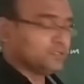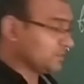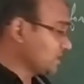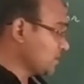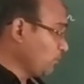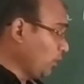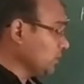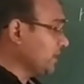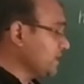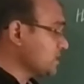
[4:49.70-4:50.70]
The small d
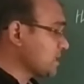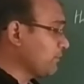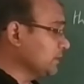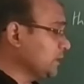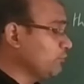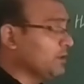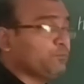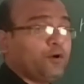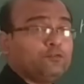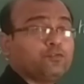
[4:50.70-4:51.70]
is
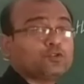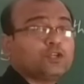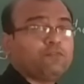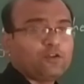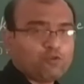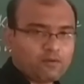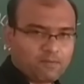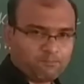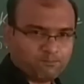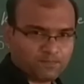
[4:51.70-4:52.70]
71.45 mm.
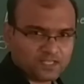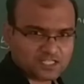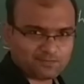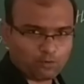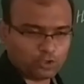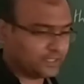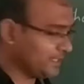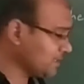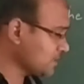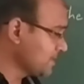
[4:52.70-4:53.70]
Small d
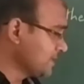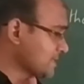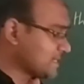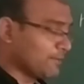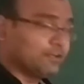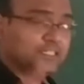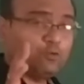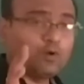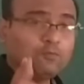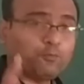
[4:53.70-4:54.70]
is
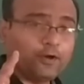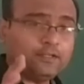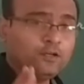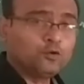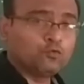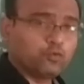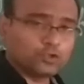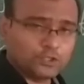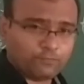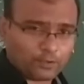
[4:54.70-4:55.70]

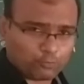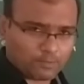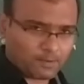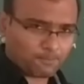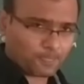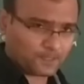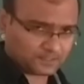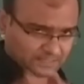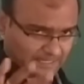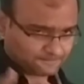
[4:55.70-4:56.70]
71.45 mm.
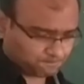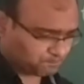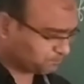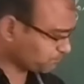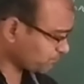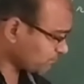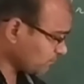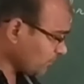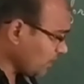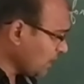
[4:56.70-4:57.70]
Then,
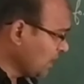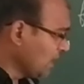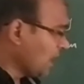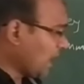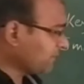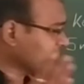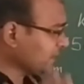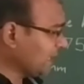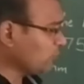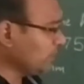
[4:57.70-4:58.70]
after
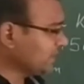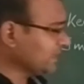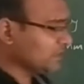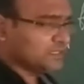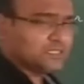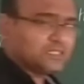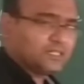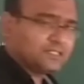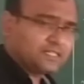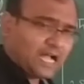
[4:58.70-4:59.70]
calculating
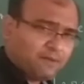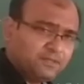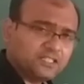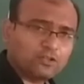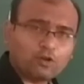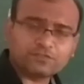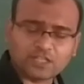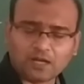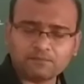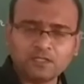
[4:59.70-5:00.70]
the diameter of
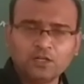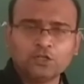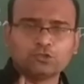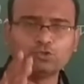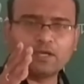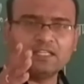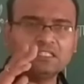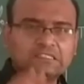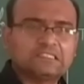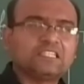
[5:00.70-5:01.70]
shaft, you
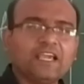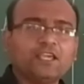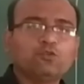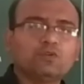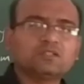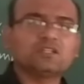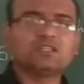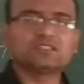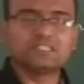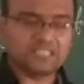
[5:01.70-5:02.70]
can check your
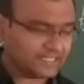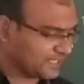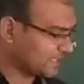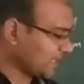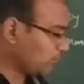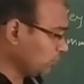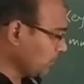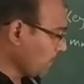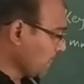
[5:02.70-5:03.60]
design data book.